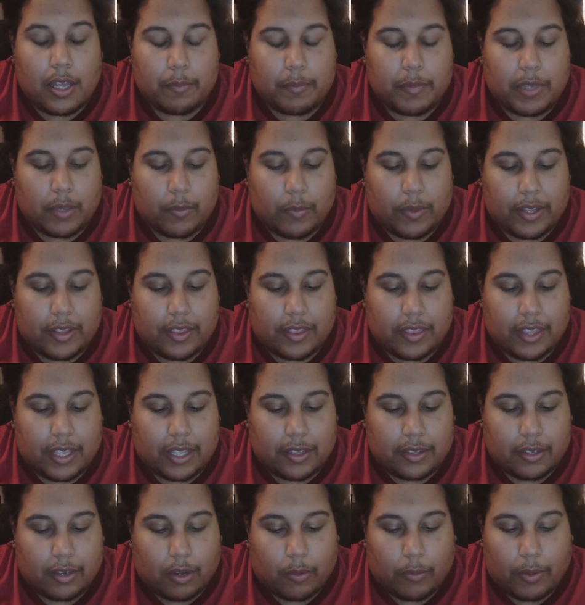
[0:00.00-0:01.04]
me one
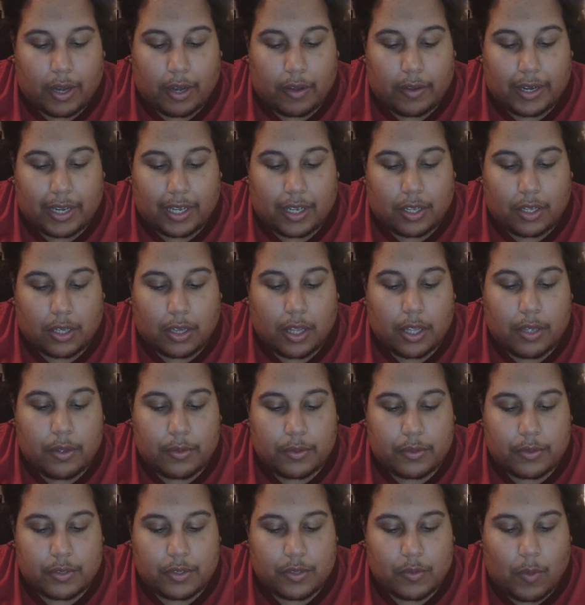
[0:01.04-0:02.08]
thing they're wearing
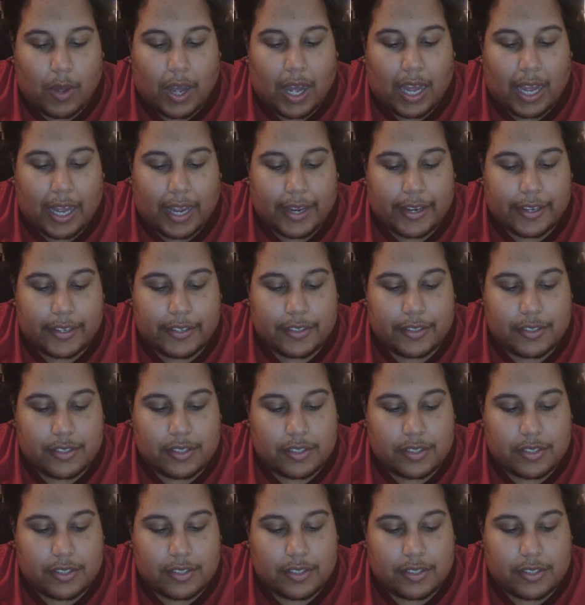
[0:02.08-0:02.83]
clothes-wise.